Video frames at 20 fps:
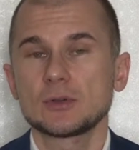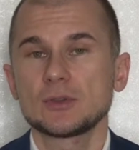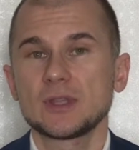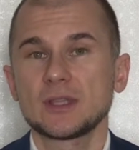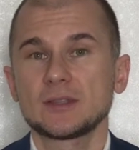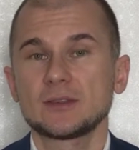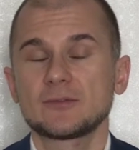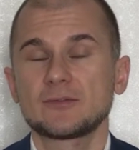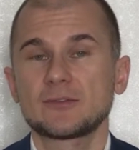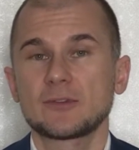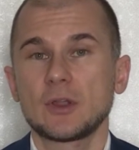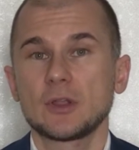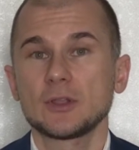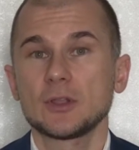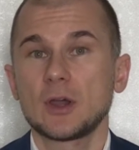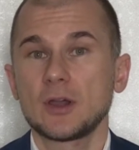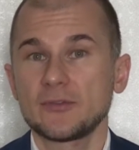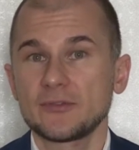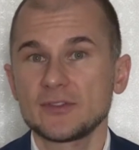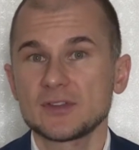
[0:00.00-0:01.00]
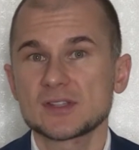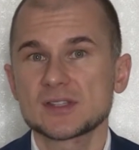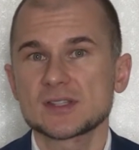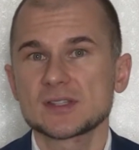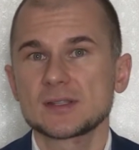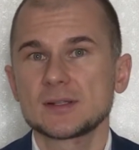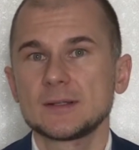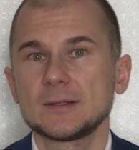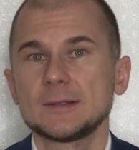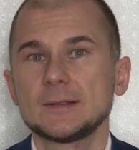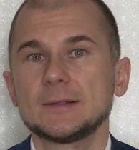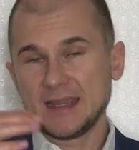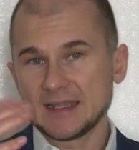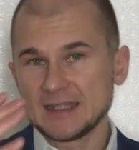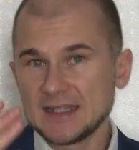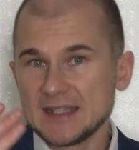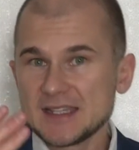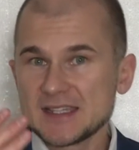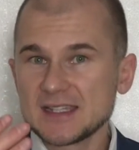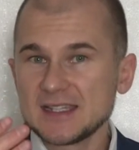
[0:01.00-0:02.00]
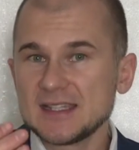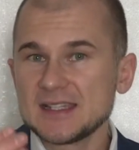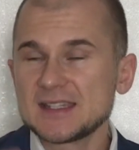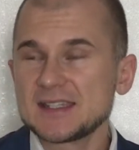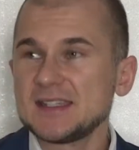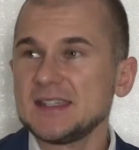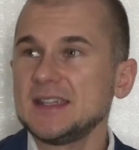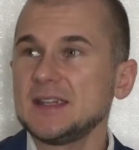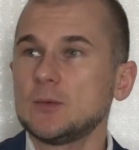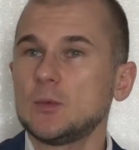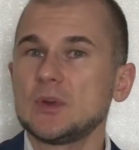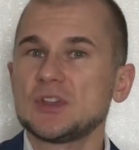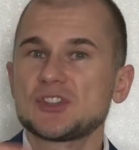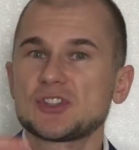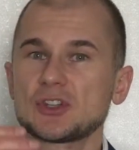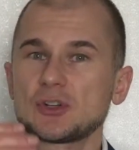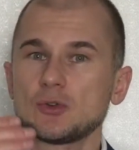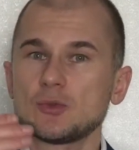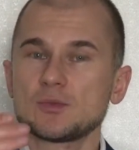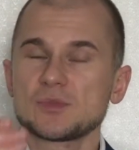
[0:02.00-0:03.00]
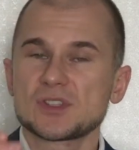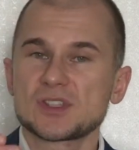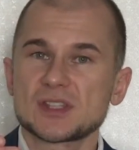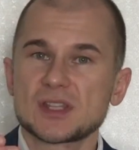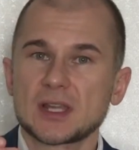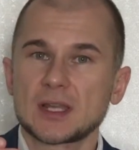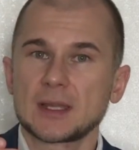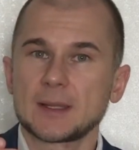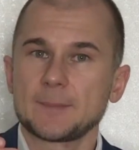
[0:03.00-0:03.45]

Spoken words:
that front office can easily see which rooms